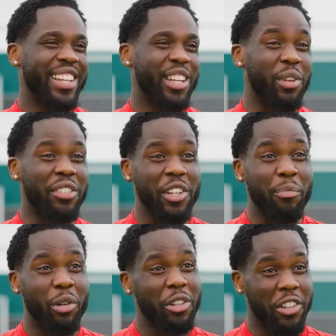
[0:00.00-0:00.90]
it was an
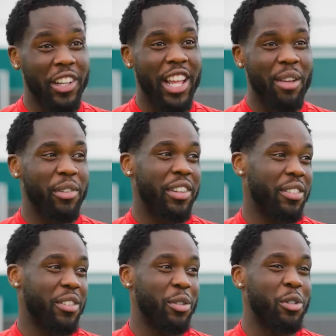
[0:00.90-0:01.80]
important game,
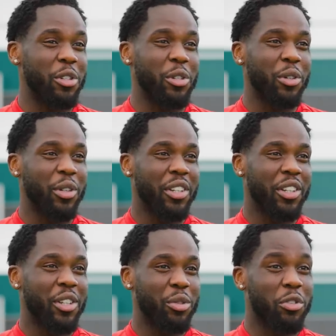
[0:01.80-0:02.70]
so
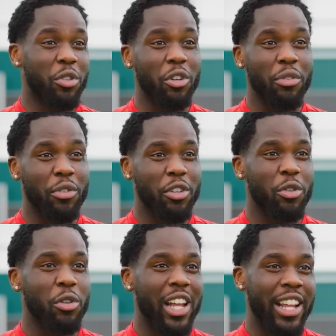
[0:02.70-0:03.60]
to score the first
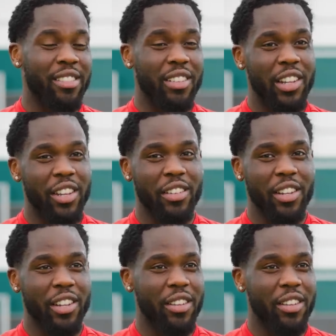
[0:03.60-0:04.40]
goal against Leeds in